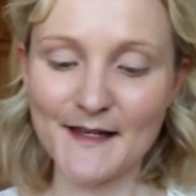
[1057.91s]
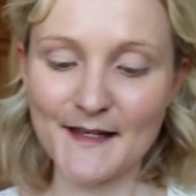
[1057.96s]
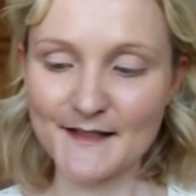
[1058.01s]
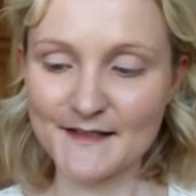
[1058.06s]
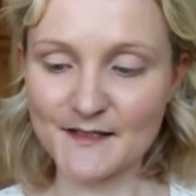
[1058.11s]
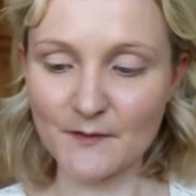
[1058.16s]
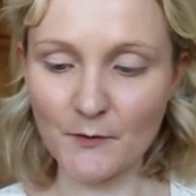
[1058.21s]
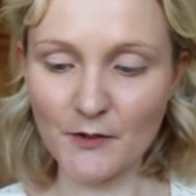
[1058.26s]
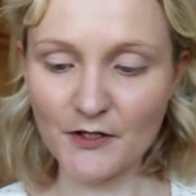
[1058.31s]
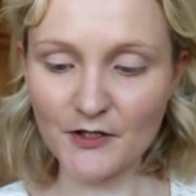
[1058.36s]

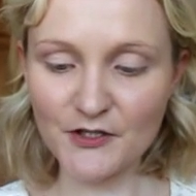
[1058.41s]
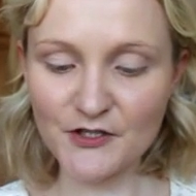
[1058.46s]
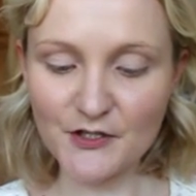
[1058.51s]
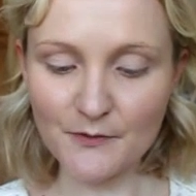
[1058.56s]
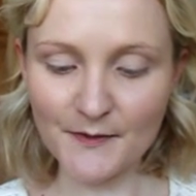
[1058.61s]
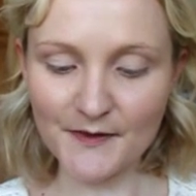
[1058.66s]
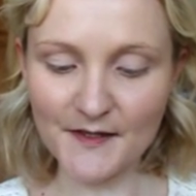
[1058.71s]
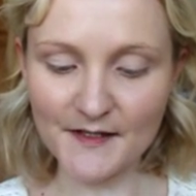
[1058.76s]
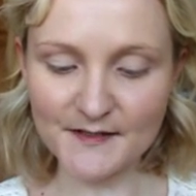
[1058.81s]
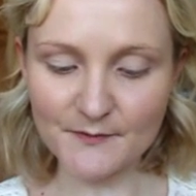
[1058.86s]
So what I'm going to
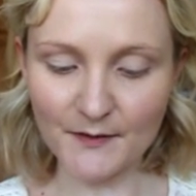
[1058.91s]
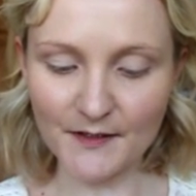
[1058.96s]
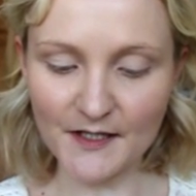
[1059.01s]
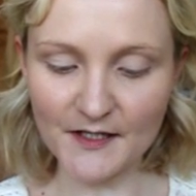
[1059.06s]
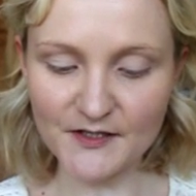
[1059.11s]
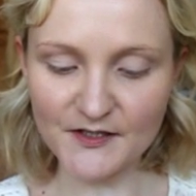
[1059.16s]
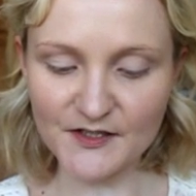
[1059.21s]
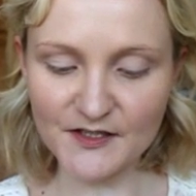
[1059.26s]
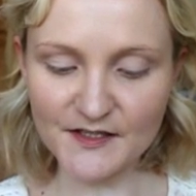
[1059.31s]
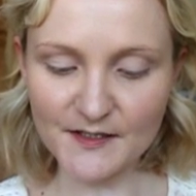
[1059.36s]
do with this one
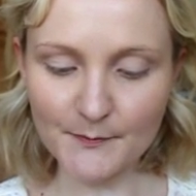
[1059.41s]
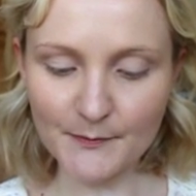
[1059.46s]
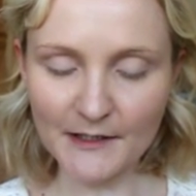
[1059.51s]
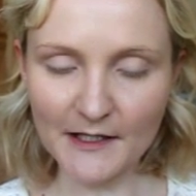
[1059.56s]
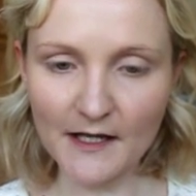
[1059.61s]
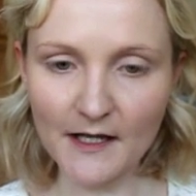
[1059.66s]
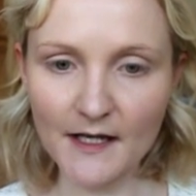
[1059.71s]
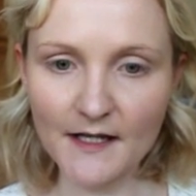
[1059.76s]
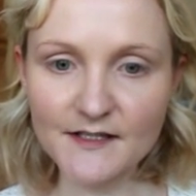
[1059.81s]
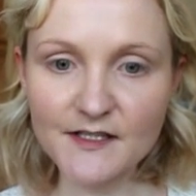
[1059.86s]
is just
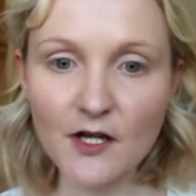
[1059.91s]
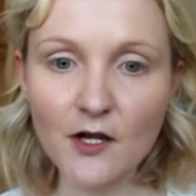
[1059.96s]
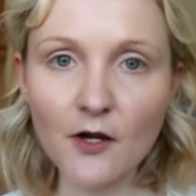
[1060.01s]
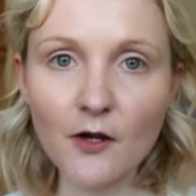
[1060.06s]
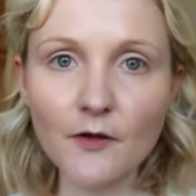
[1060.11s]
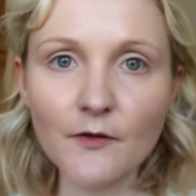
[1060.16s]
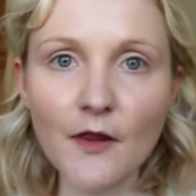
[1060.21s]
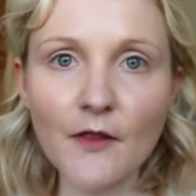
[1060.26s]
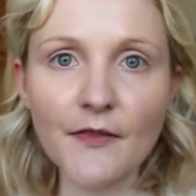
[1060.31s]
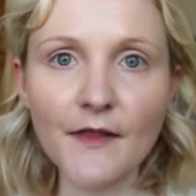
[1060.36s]
apply it
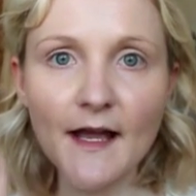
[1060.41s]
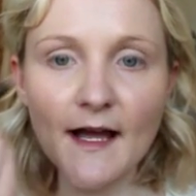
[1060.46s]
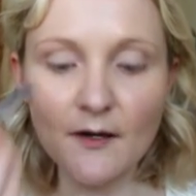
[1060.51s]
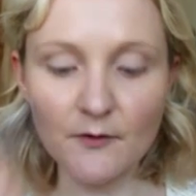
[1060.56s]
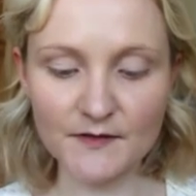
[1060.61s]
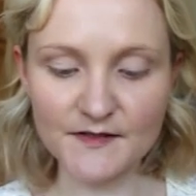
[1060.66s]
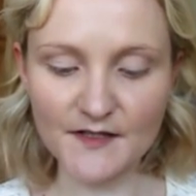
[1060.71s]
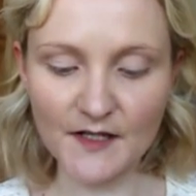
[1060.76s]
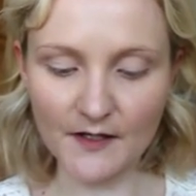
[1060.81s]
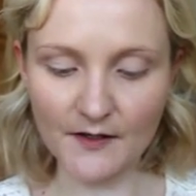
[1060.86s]
on the
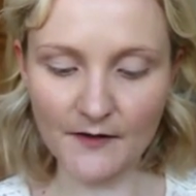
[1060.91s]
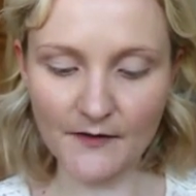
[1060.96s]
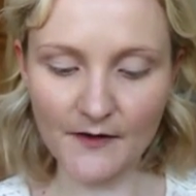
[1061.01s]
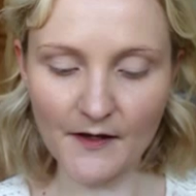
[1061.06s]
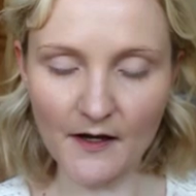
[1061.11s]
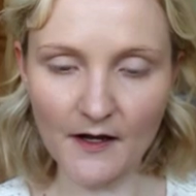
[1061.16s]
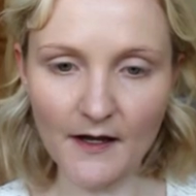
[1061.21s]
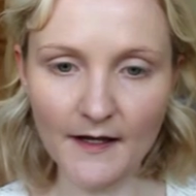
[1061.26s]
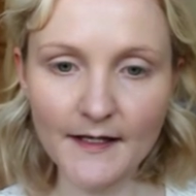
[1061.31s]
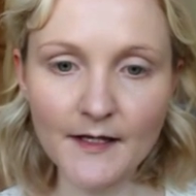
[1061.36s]
outside of
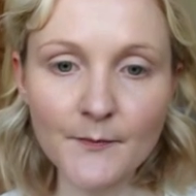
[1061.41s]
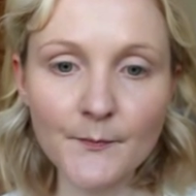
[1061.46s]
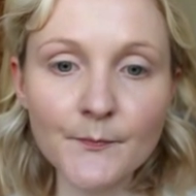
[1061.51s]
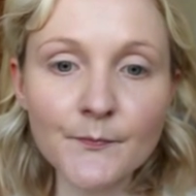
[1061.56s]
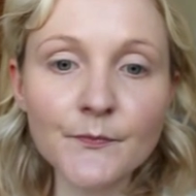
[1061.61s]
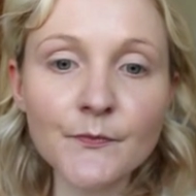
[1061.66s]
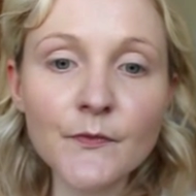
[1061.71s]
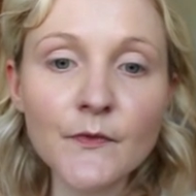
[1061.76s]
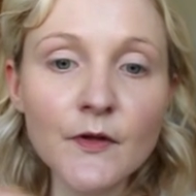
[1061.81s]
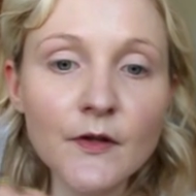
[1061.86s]
the eye.
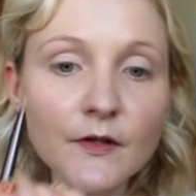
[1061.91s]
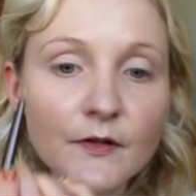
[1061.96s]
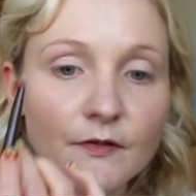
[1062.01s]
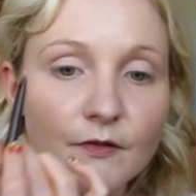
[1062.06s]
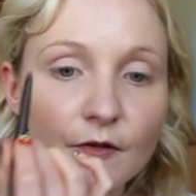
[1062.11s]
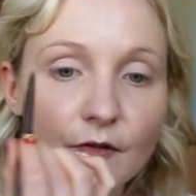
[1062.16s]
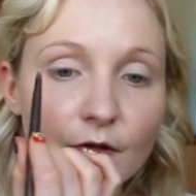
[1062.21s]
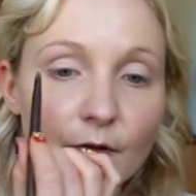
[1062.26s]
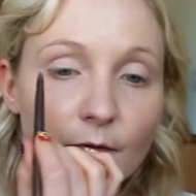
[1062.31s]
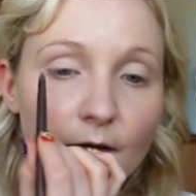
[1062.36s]

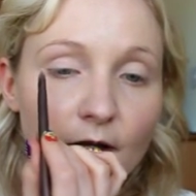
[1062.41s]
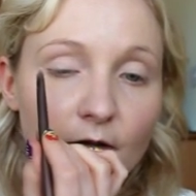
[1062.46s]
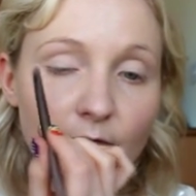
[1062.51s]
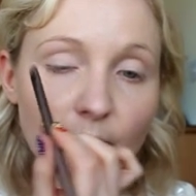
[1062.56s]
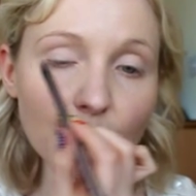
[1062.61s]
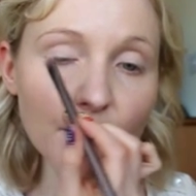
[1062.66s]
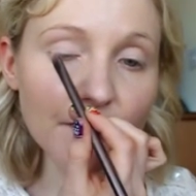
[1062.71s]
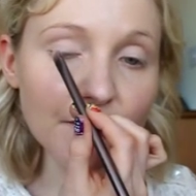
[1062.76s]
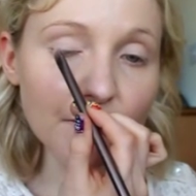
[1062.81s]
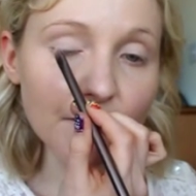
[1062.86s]
Just doing it
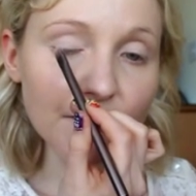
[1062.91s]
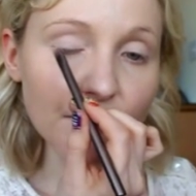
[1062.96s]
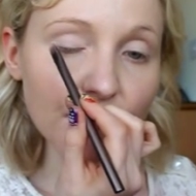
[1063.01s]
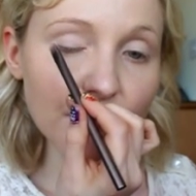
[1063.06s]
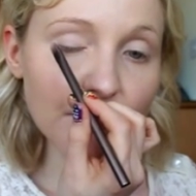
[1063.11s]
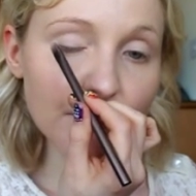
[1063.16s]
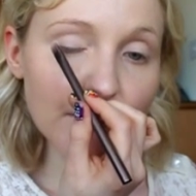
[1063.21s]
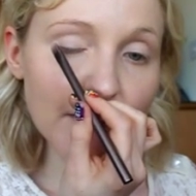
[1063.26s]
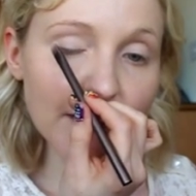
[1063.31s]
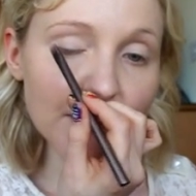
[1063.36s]
from this way, so
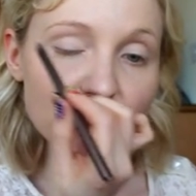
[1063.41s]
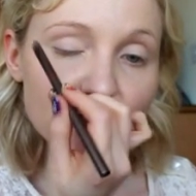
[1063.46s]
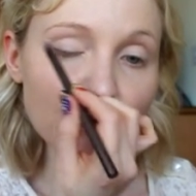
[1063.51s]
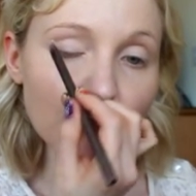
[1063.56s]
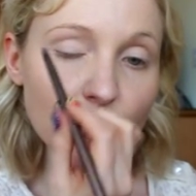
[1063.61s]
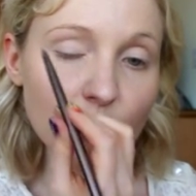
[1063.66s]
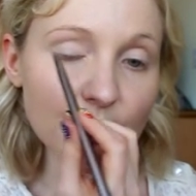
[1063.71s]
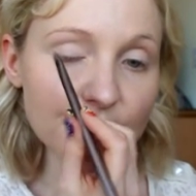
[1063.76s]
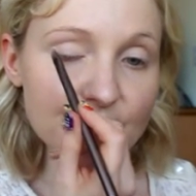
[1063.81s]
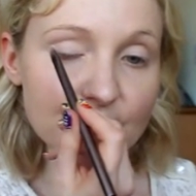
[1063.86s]
just making sure
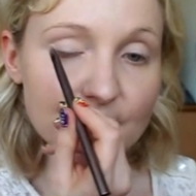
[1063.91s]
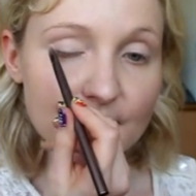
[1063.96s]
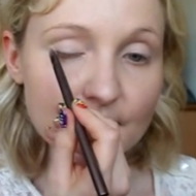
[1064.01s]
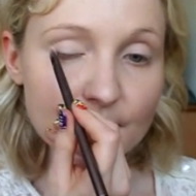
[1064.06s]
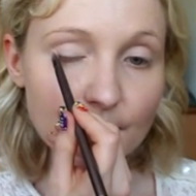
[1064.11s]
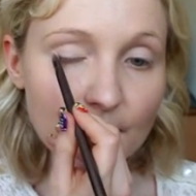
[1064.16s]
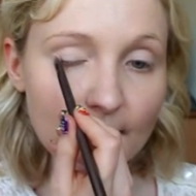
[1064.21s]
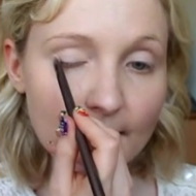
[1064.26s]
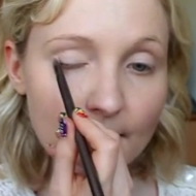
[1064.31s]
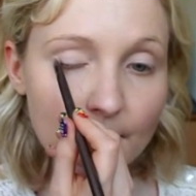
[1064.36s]
the brush is
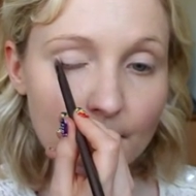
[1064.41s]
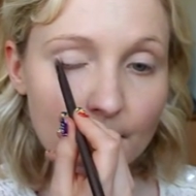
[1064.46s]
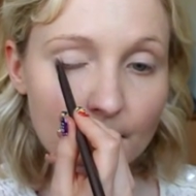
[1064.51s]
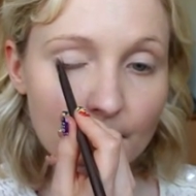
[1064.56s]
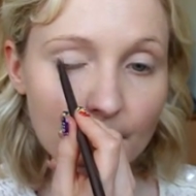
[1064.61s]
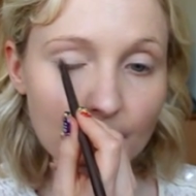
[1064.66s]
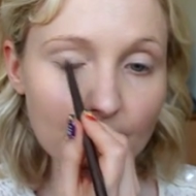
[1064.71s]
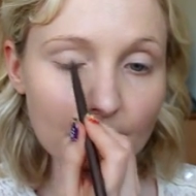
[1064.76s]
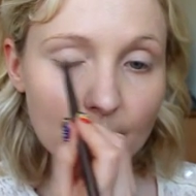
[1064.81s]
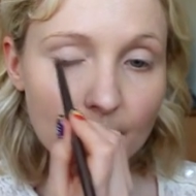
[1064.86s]
this way.
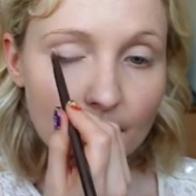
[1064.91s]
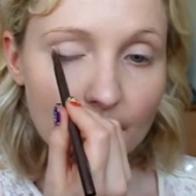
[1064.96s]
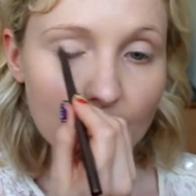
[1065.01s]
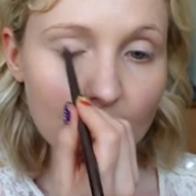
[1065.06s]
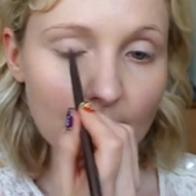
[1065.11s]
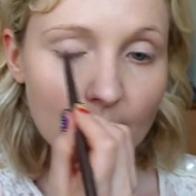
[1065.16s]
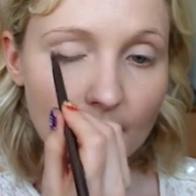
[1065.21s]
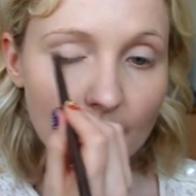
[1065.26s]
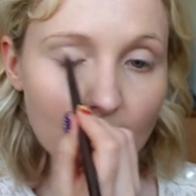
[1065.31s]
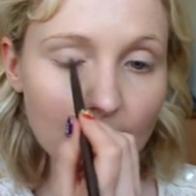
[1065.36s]

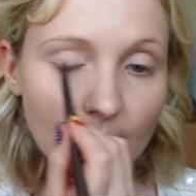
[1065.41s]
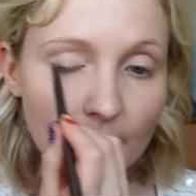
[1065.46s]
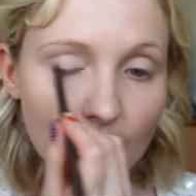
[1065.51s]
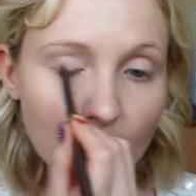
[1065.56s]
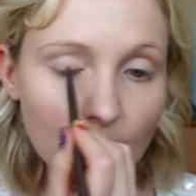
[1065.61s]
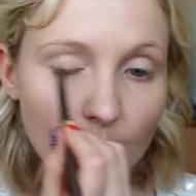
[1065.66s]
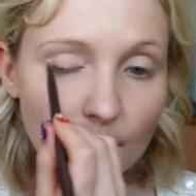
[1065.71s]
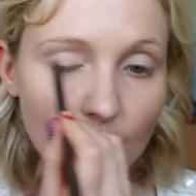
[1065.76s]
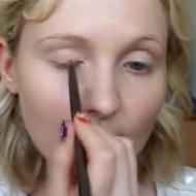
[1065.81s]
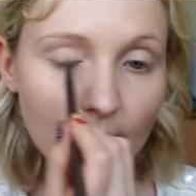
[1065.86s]
And
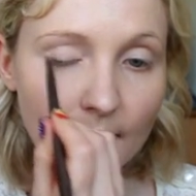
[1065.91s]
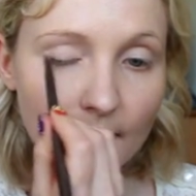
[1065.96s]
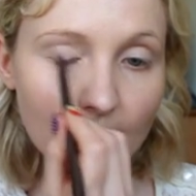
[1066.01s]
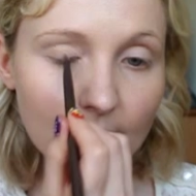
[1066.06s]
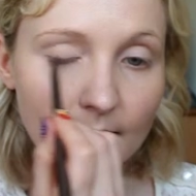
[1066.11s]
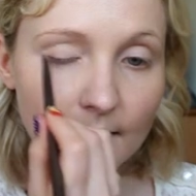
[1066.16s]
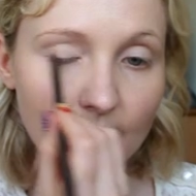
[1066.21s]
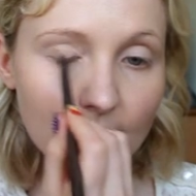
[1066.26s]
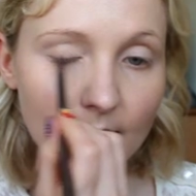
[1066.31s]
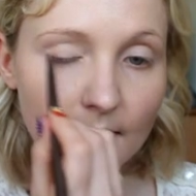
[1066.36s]
then bringing
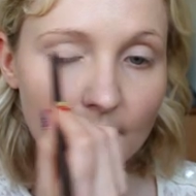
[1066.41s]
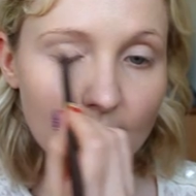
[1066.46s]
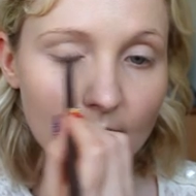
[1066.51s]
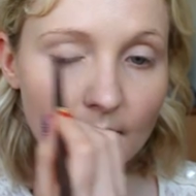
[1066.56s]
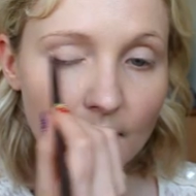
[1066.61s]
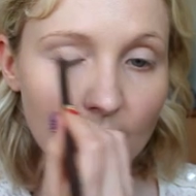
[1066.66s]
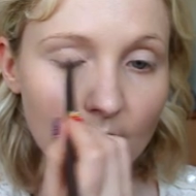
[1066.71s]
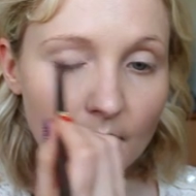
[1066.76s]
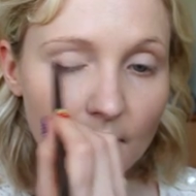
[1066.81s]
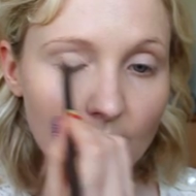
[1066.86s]
it
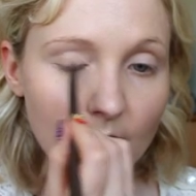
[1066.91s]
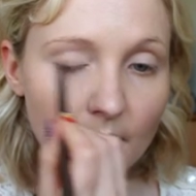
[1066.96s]
in